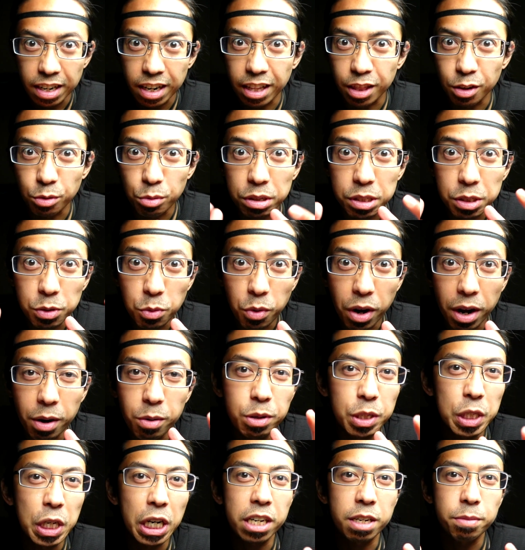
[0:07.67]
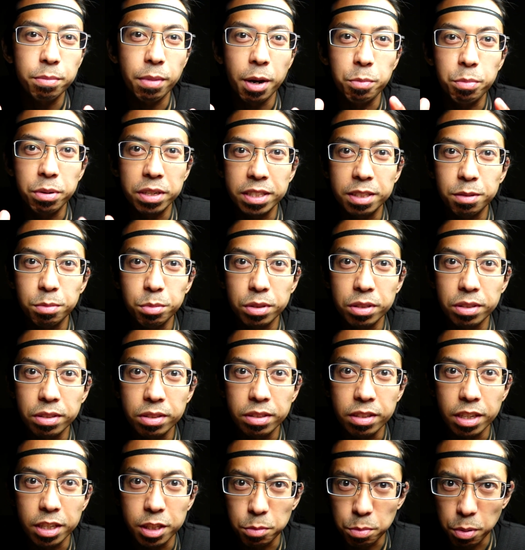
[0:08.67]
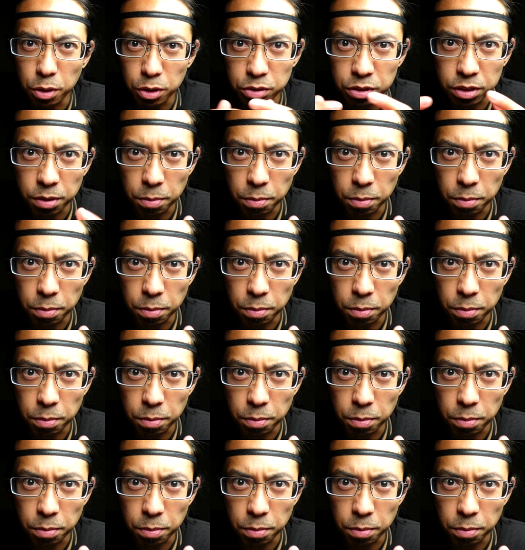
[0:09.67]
And the reason why we're talking about principles as opposed